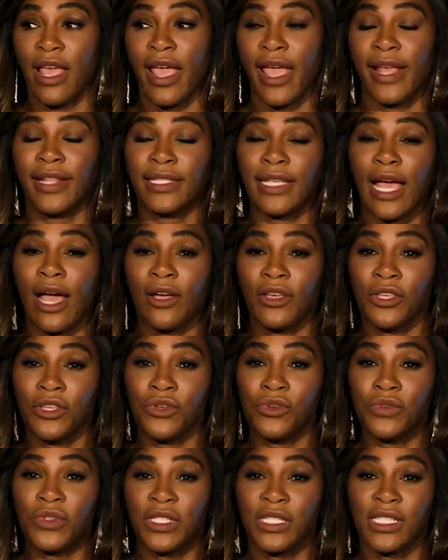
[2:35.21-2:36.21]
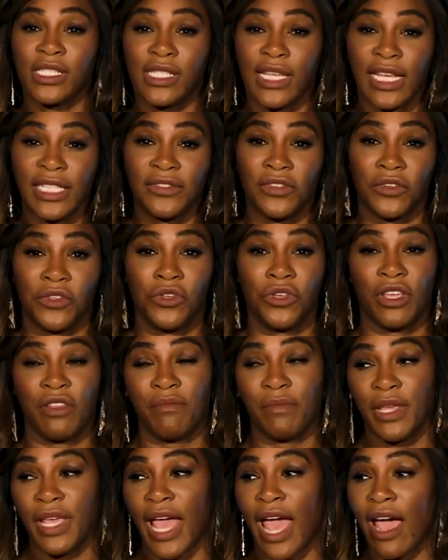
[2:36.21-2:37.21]
It's how successful you can
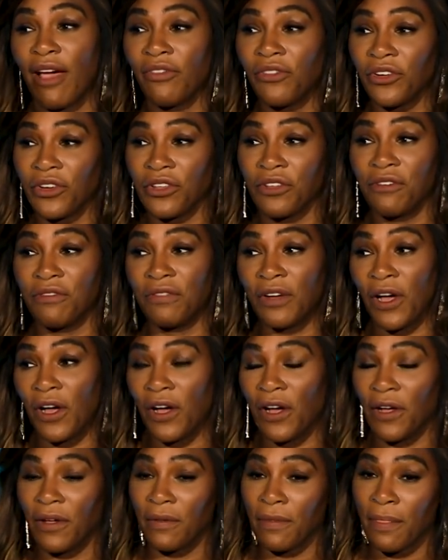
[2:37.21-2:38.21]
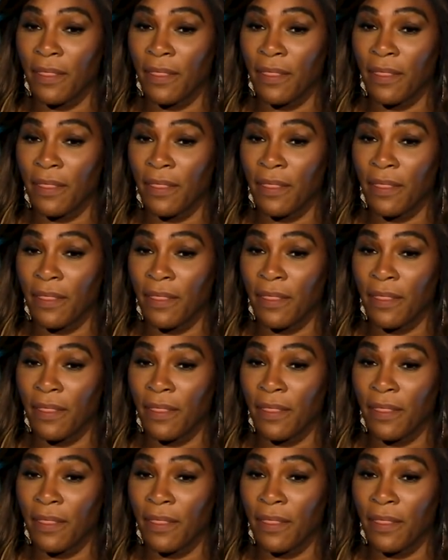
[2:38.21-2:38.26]
be after you fall.